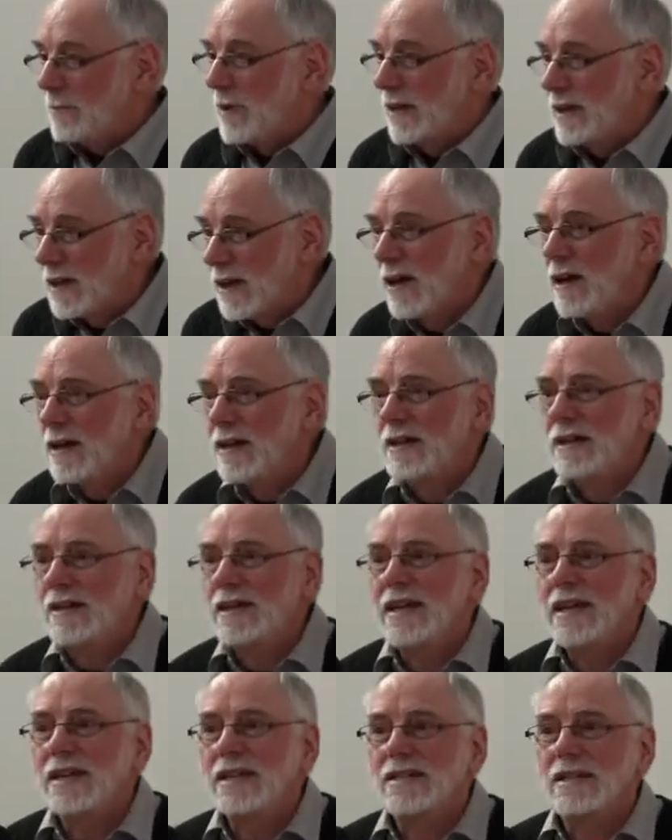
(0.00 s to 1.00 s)
But the other
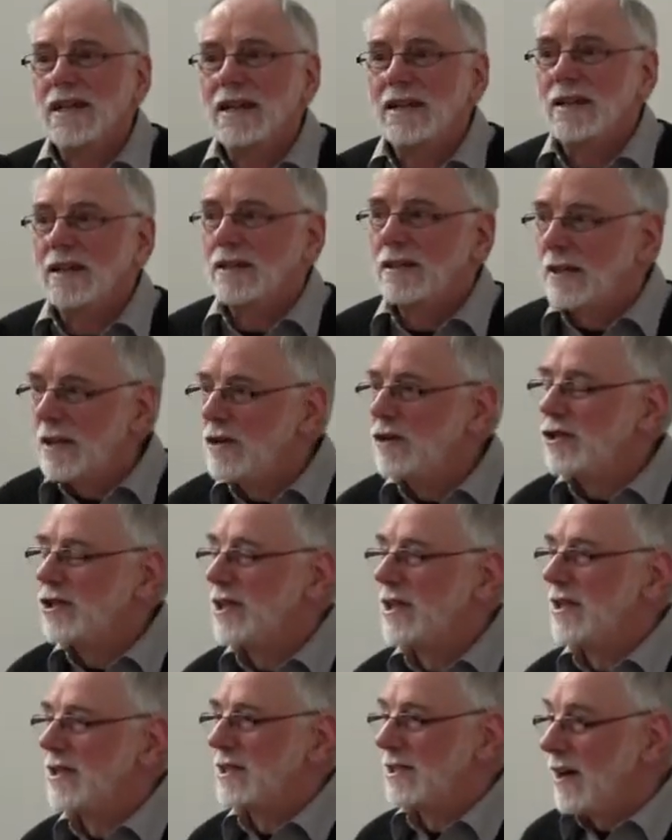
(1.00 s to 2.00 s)
thing is that
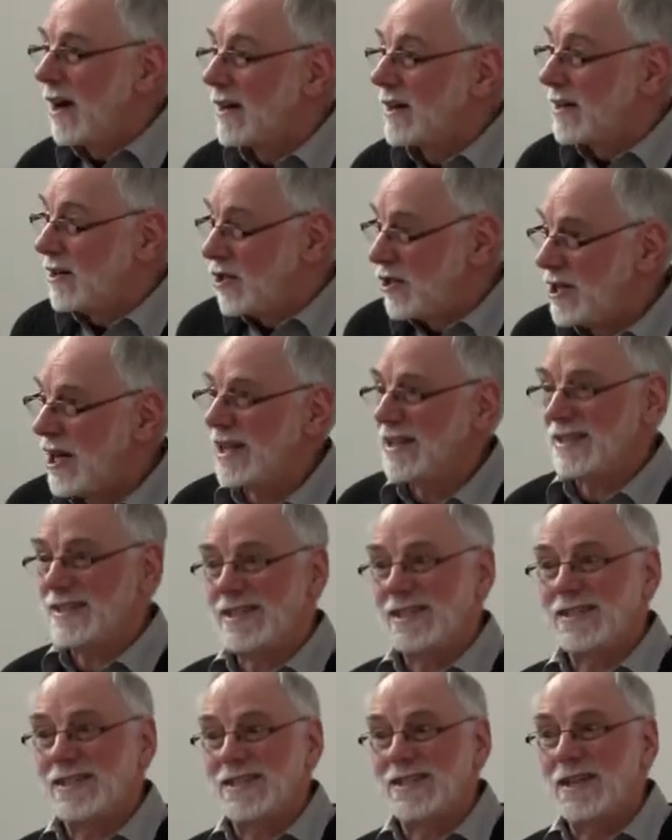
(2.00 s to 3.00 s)
liturgy is not just
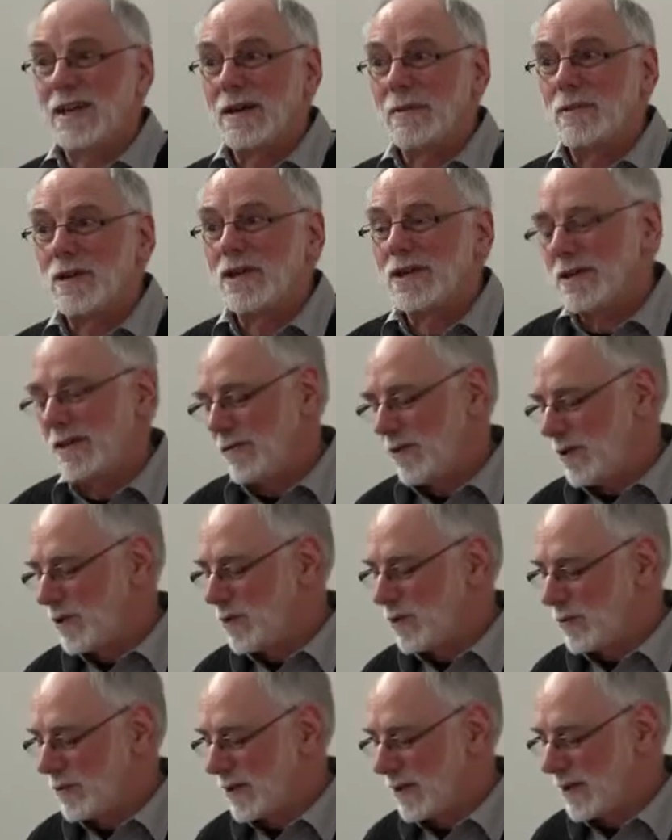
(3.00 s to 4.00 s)
the celebration of the
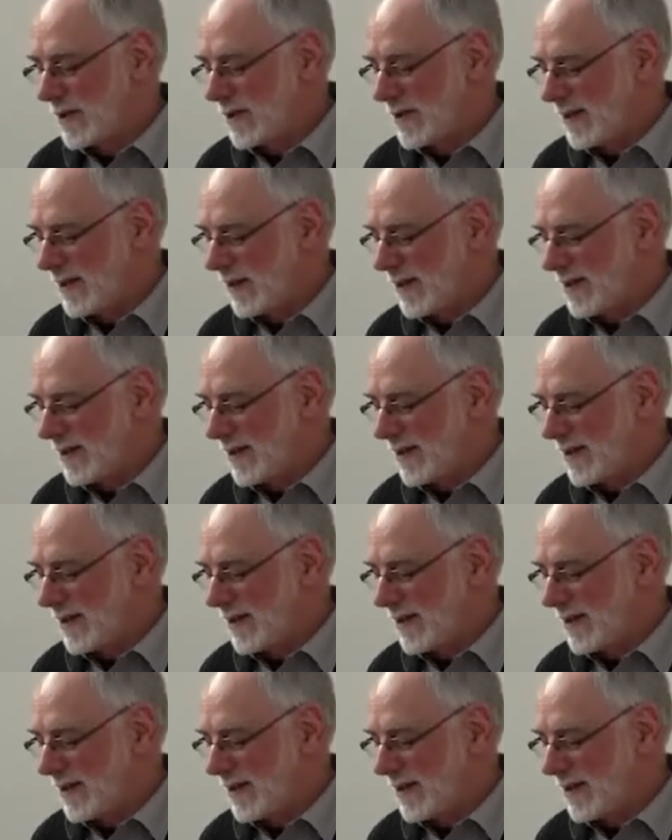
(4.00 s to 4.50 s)
Eucharist.